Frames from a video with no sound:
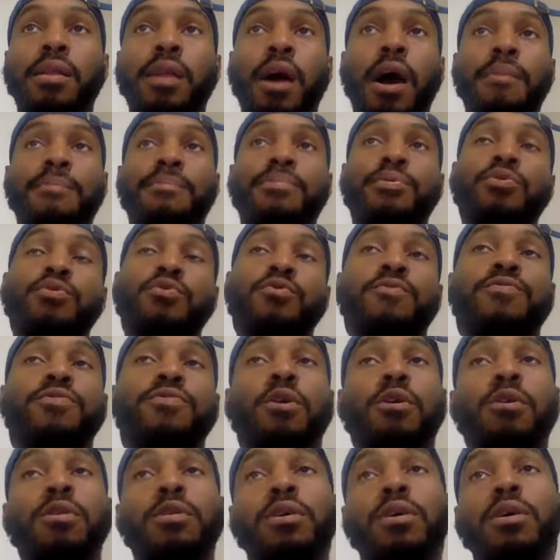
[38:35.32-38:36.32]
I proved
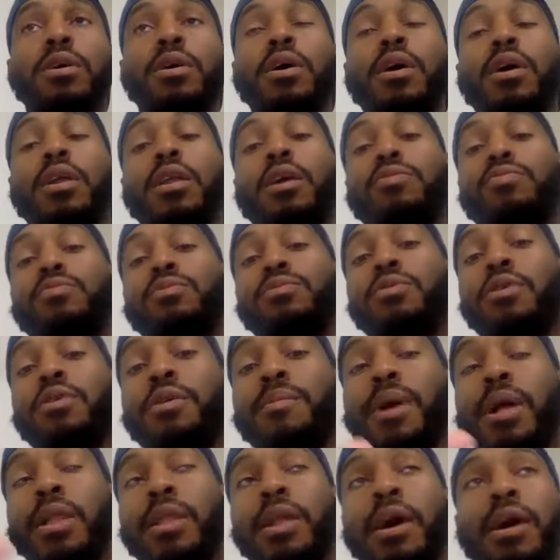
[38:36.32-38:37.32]
all the. And that's what we talk
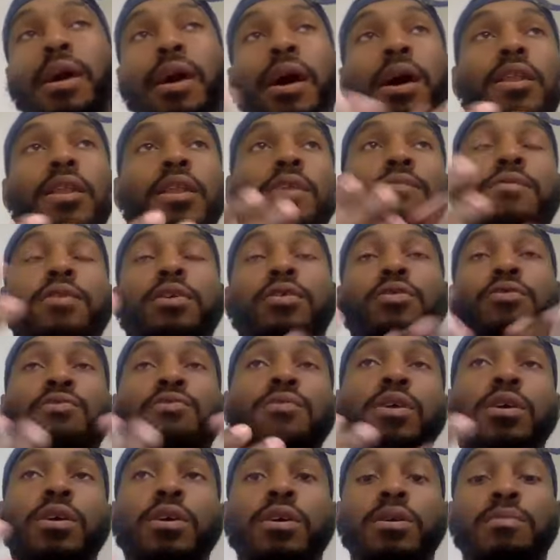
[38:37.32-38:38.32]
about. Like I never could
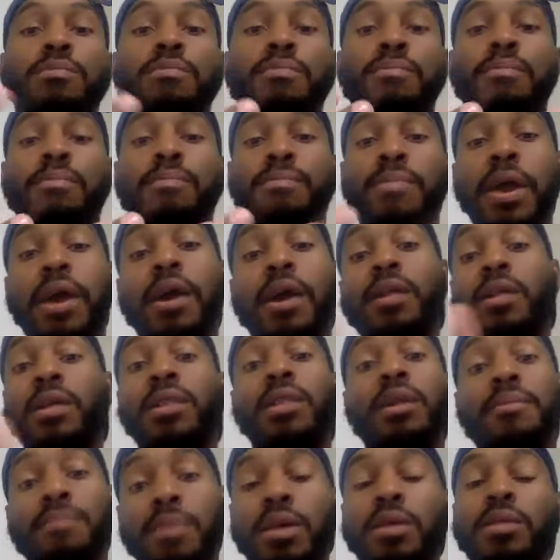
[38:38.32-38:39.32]
read barely.
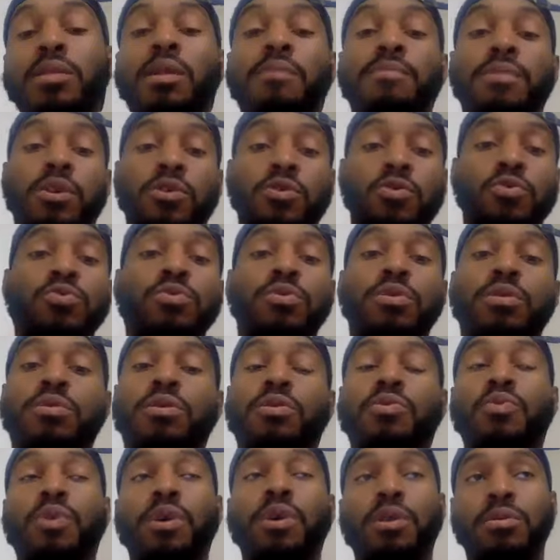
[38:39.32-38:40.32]
Let me use this
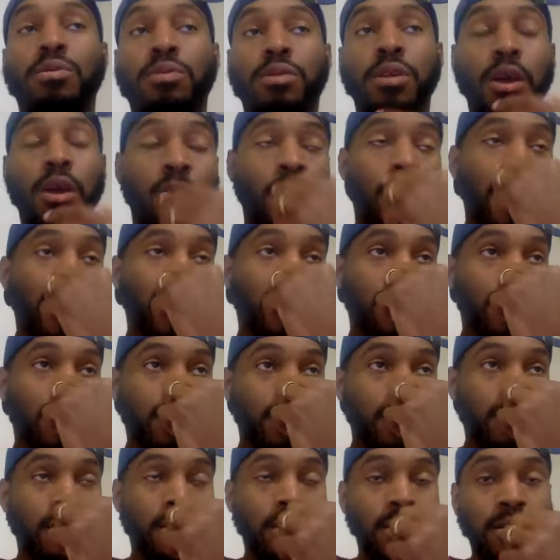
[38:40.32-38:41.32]
as a way to segue
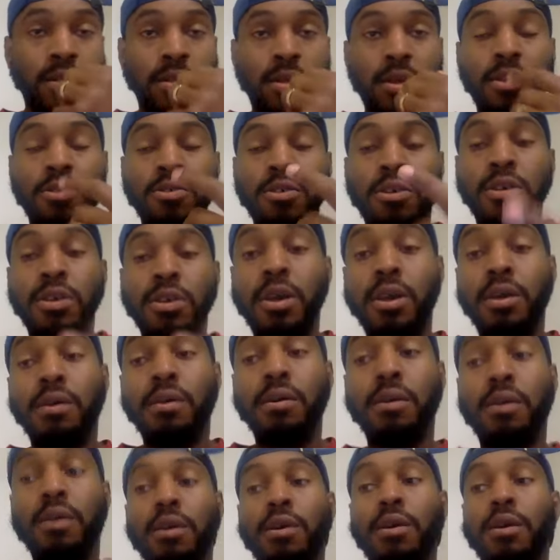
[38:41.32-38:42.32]
into senior
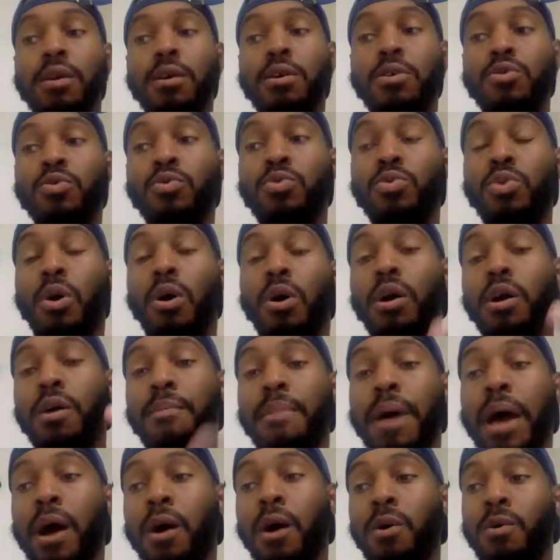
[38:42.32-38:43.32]
year. You talk
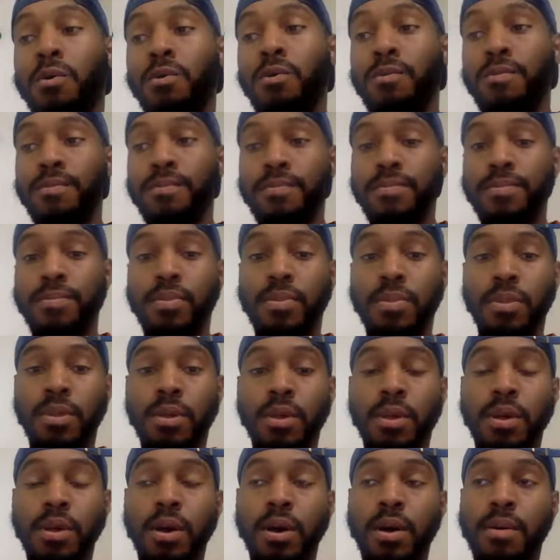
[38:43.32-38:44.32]
about
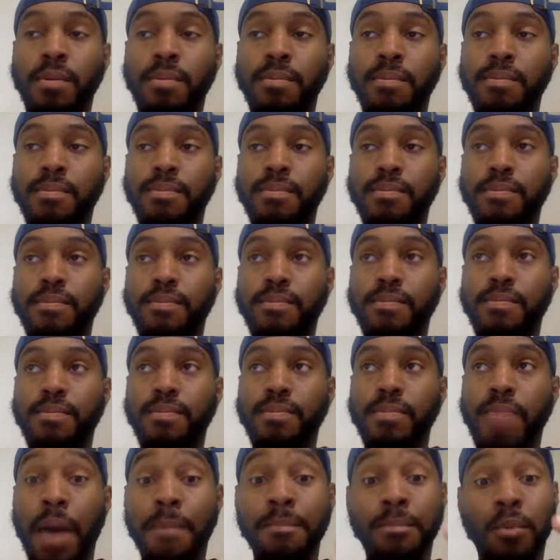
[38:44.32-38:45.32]
the
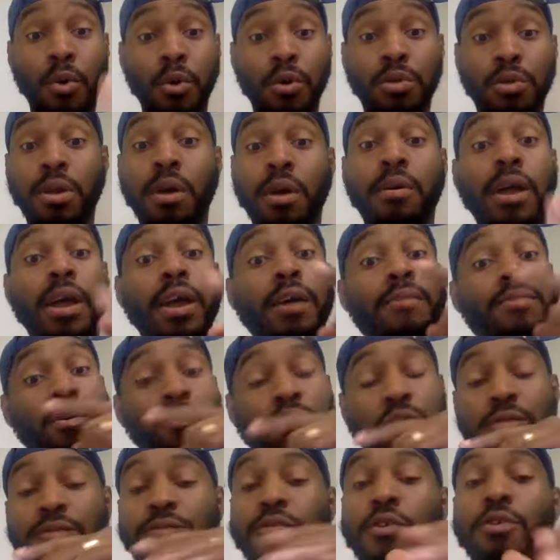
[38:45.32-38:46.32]
that Morristown game. That was
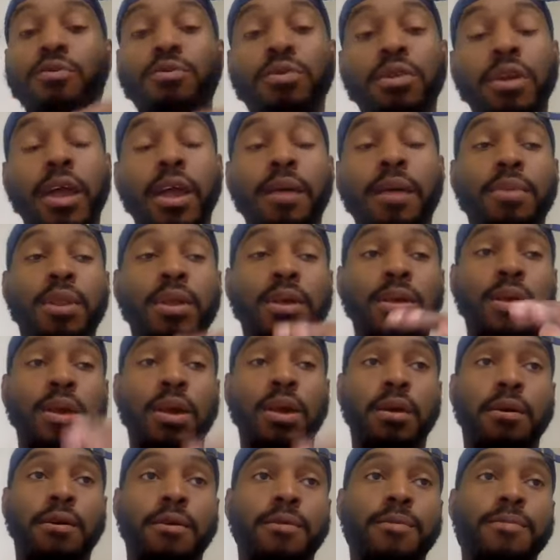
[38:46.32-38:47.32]
the first game of the
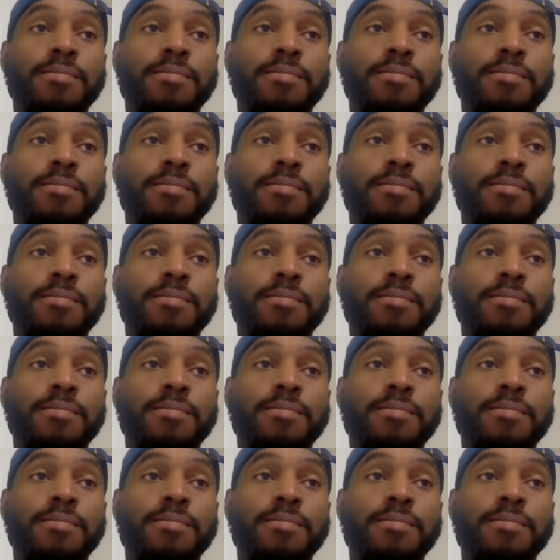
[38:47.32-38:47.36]
year.